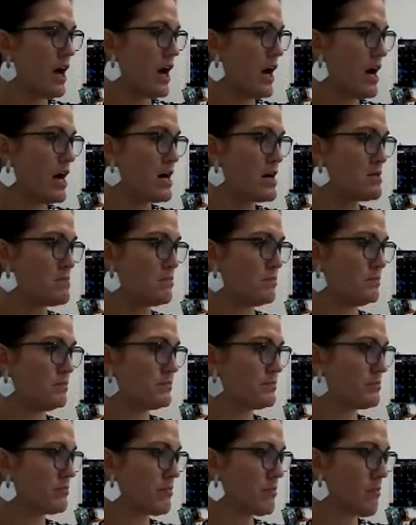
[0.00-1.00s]
I
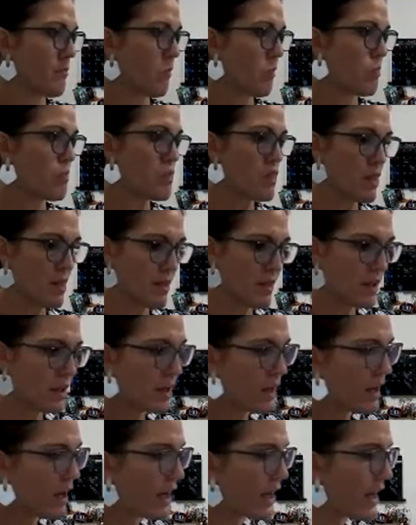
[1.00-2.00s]

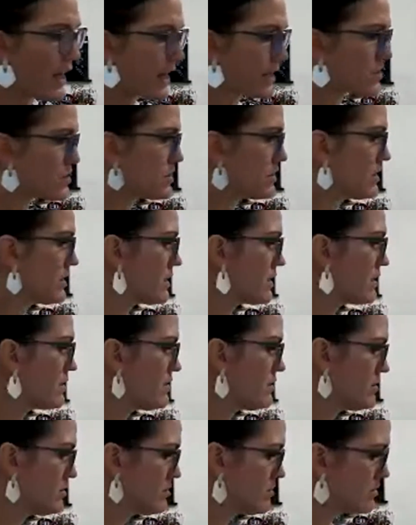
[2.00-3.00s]
actually
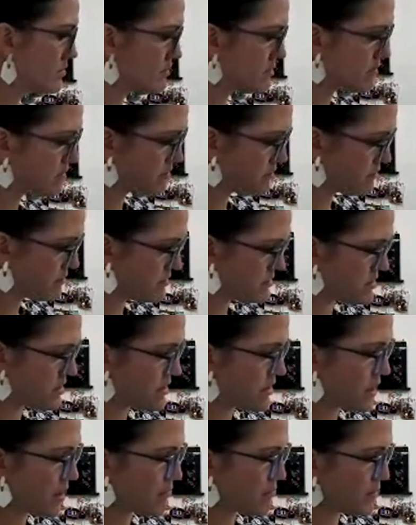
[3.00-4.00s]
did
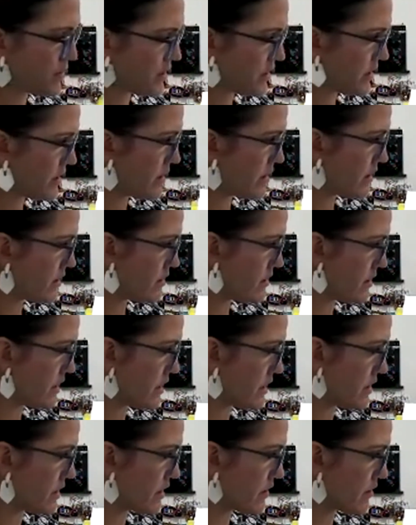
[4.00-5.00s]
not put it
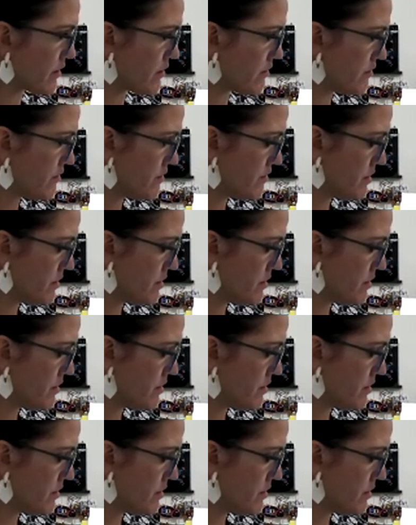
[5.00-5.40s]
in here.